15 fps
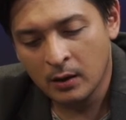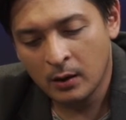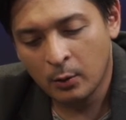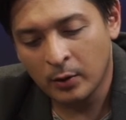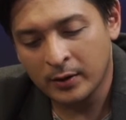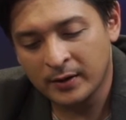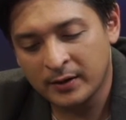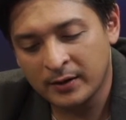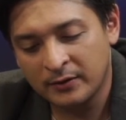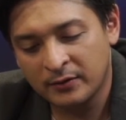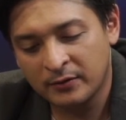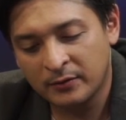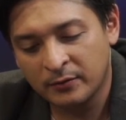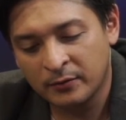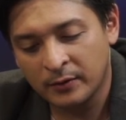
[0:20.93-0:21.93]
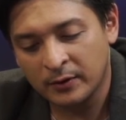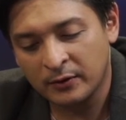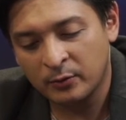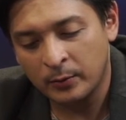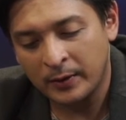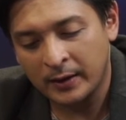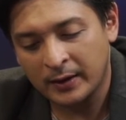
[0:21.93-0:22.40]
what it is for
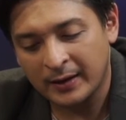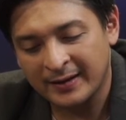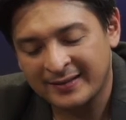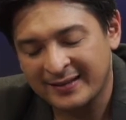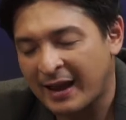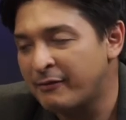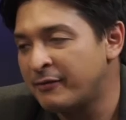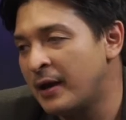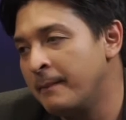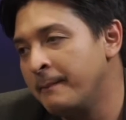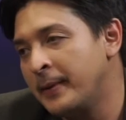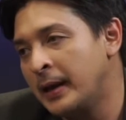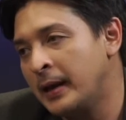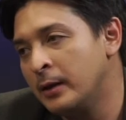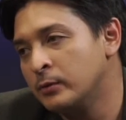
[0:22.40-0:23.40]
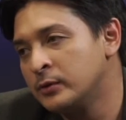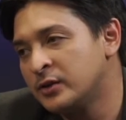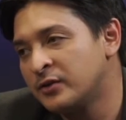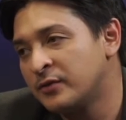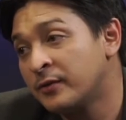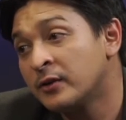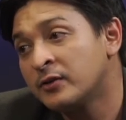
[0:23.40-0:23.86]
this week is FMA, which
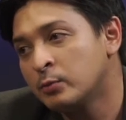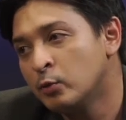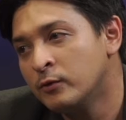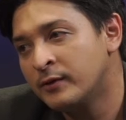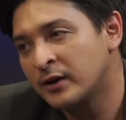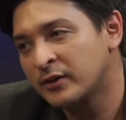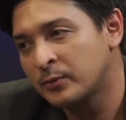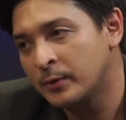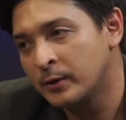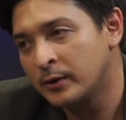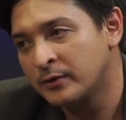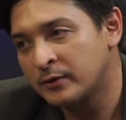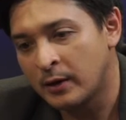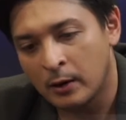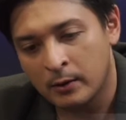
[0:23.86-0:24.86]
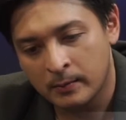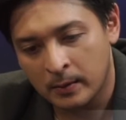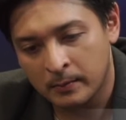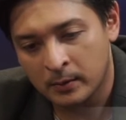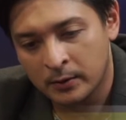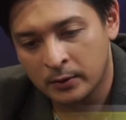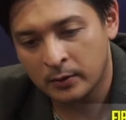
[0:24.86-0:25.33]
is first mover experience. Now, I
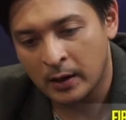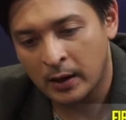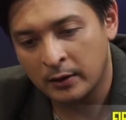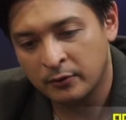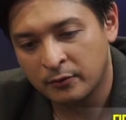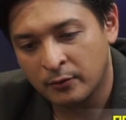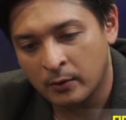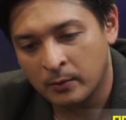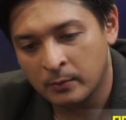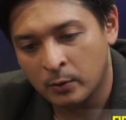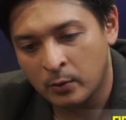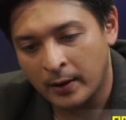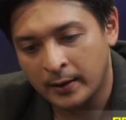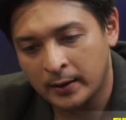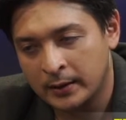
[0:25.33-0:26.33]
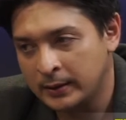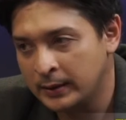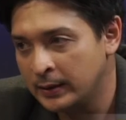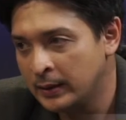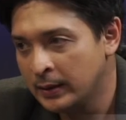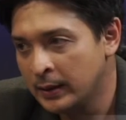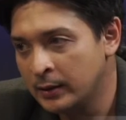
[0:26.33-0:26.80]
remember you guys from quite
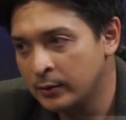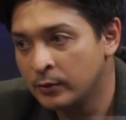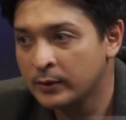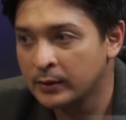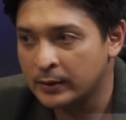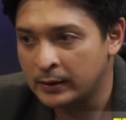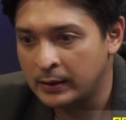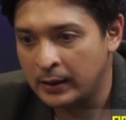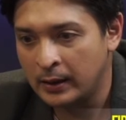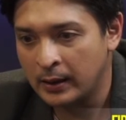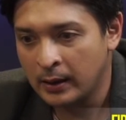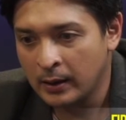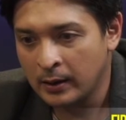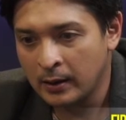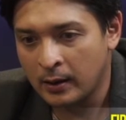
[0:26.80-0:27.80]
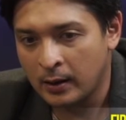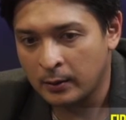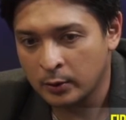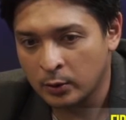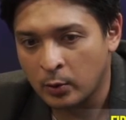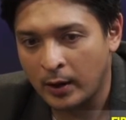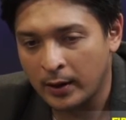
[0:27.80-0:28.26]
early during the day.
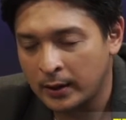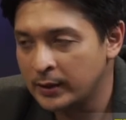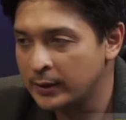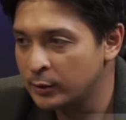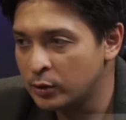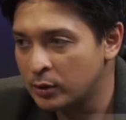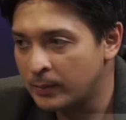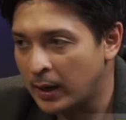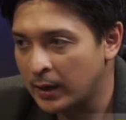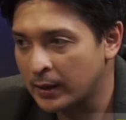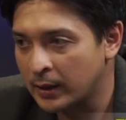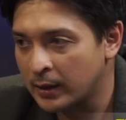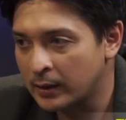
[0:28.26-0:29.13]
You're quite early into the market.